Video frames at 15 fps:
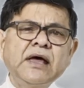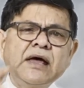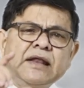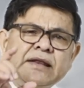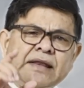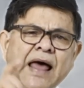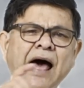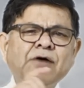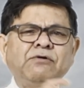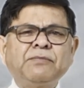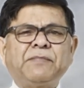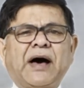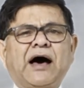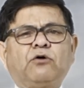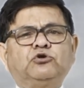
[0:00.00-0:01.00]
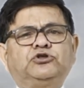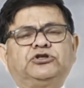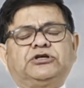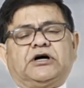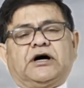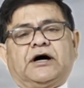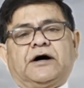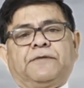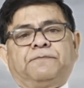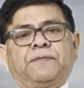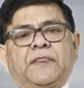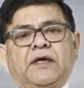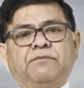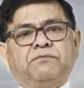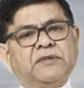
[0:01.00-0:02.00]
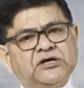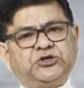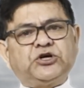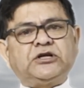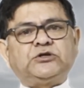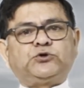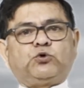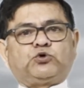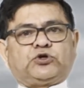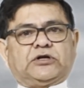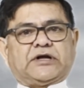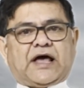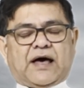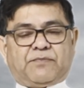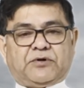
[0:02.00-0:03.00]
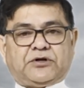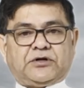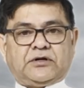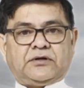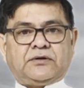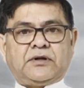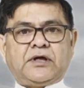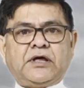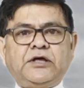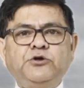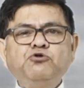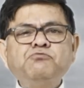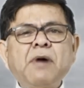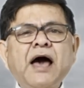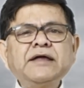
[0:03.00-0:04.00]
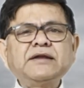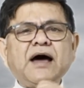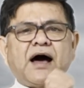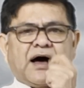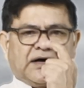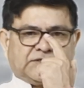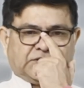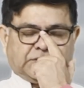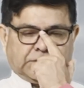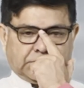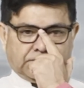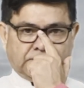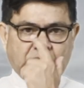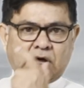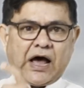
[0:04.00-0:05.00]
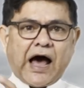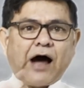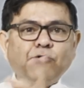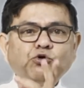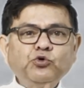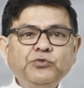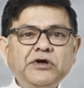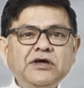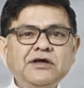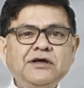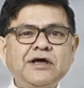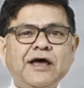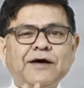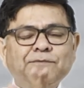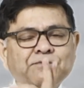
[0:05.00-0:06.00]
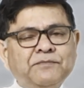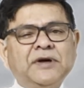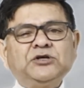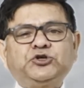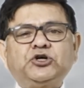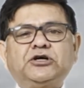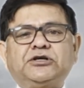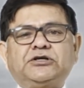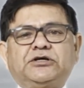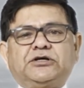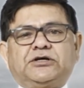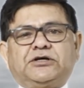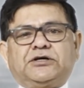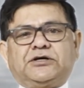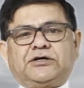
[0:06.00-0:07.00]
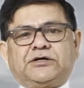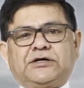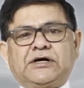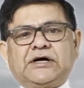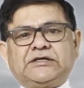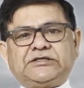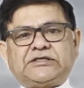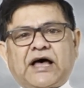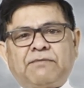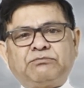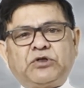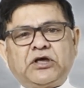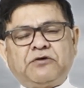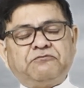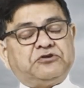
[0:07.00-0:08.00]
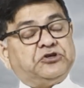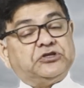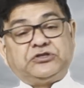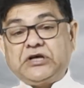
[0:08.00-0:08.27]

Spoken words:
Now about measuring social capital. You might ask, how do we measure something which is